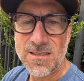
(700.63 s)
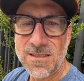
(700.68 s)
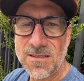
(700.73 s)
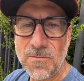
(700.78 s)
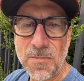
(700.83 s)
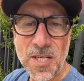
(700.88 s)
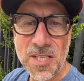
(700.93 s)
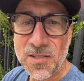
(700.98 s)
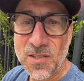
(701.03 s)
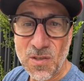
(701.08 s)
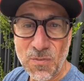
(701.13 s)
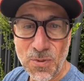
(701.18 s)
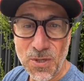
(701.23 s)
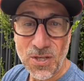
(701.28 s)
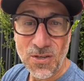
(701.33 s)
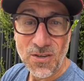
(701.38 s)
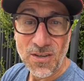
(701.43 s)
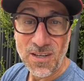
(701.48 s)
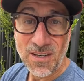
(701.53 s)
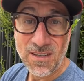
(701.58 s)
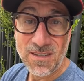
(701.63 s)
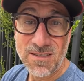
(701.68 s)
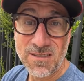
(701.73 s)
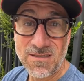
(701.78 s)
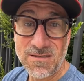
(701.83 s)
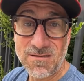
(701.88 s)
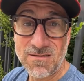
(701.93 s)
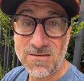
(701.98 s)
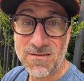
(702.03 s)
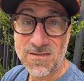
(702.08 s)
mean-spirited.
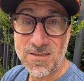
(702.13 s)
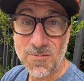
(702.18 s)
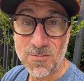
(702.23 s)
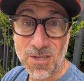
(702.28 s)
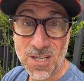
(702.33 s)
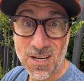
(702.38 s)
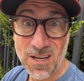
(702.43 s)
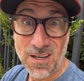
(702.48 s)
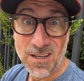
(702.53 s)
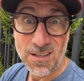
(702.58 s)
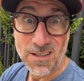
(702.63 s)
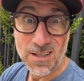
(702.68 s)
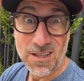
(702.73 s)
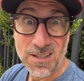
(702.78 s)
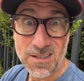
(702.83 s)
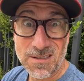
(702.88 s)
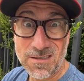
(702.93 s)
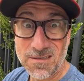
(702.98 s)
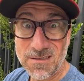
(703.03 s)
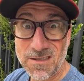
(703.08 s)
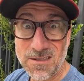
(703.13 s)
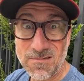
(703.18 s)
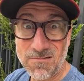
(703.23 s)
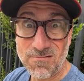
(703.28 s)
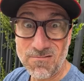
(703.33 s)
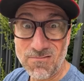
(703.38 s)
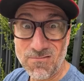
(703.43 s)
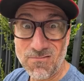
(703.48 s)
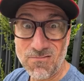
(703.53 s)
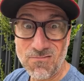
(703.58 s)
I'm kind of like
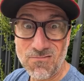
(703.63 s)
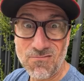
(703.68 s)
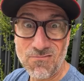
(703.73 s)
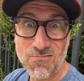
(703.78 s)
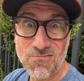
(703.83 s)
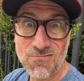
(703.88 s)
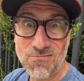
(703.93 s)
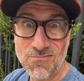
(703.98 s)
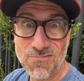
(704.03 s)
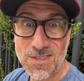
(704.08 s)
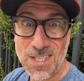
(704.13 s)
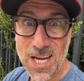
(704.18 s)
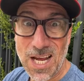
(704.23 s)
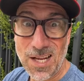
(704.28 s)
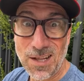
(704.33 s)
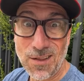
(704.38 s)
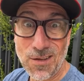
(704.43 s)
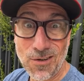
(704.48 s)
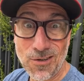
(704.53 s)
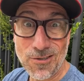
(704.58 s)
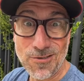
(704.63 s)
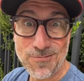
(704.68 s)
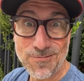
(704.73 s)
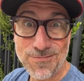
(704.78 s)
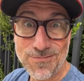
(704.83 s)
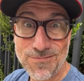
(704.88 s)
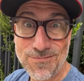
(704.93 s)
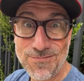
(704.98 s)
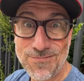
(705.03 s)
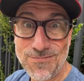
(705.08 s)
tender.
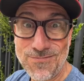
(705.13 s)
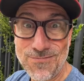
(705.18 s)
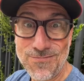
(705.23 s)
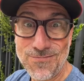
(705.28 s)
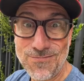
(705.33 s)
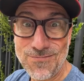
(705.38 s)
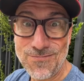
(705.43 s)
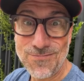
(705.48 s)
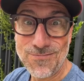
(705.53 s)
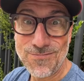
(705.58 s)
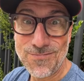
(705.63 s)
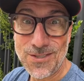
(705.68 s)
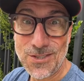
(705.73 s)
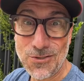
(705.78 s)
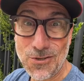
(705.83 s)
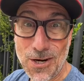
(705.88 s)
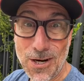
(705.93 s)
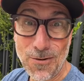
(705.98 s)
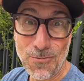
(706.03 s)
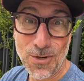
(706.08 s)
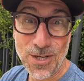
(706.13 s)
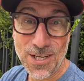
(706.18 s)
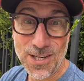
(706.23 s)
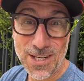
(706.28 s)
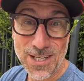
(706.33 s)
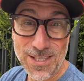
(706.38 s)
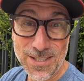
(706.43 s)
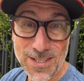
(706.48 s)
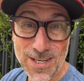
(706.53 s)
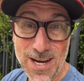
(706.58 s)
Try to be a
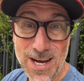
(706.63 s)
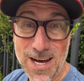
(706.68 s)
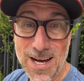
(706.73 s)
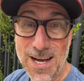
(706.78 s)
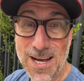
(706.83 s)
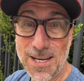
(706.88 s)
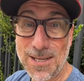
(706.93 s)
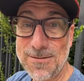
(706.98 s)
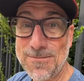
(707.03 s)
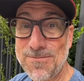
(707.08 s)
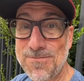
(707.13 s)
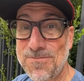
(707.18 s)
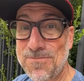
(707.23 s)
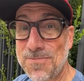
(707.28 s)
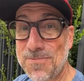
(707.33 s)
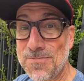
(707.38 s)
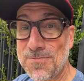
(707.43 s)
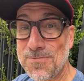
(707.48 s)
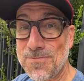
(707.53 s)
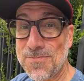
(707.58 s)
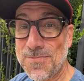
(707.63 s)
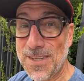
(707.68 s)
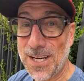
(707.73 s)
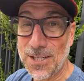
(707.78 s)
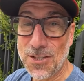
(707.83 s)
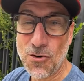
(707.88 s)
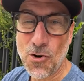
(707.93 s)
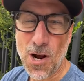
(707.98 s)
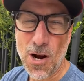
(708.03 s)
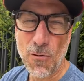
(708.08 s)
nice guy. I
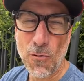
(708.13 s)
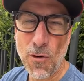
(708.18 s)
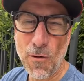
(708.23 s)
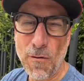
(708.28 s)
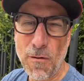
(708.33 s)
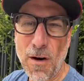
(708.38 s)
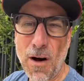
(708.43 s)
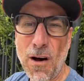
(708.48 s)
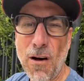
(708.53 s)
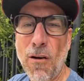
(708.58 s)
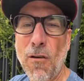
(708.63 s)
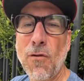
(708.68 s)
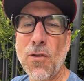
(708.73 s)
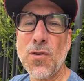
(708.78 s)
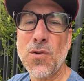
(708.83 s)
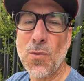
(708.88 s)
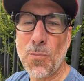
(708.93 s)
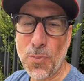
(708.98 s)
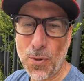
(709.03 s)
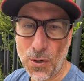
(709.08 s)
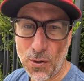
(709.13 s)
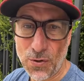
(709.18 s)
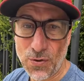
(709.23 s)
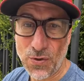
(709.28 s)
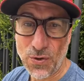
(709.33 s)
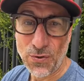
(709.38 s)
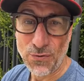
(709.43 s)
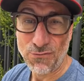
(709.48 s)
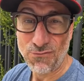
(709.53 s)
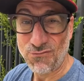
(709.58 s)
try to evolve as a
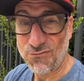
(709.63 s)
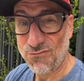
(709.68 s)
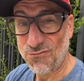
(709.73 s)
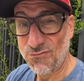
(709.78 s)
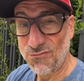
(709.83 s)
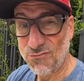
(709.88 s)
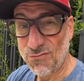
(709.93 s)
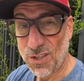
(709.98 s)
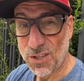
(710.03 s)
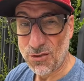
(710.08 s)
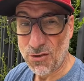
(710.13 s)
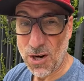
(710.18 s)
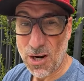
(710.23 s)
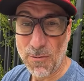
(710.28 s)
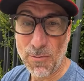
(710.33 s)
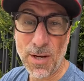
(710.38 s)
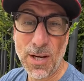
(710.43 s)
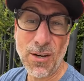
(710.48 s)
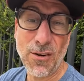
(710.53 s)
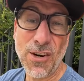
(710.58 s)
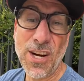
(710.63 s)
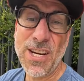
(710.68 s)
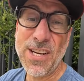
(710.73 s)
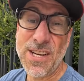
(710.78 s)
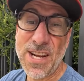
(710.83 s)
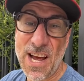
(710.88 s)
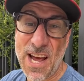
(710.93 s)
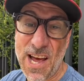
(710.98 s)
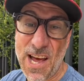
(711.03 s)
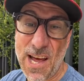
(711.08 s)
person. Try to be a great
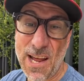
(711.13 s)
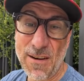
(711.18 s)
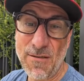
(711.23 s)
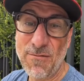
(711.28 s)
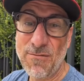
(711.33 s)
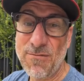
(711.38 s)
dad.